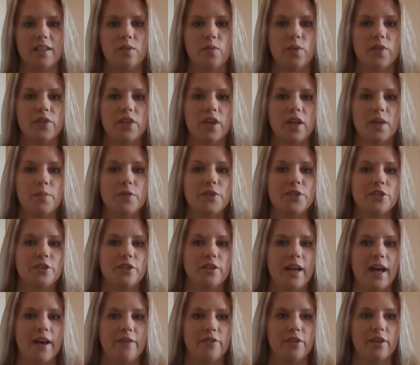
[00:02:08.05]
With good
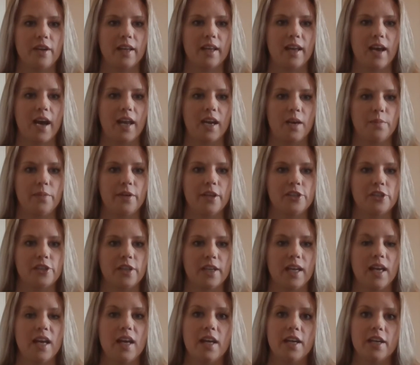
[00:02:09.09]
maternal effort and guided
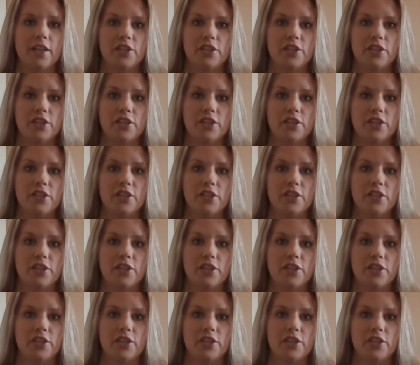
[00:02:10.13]
pushing,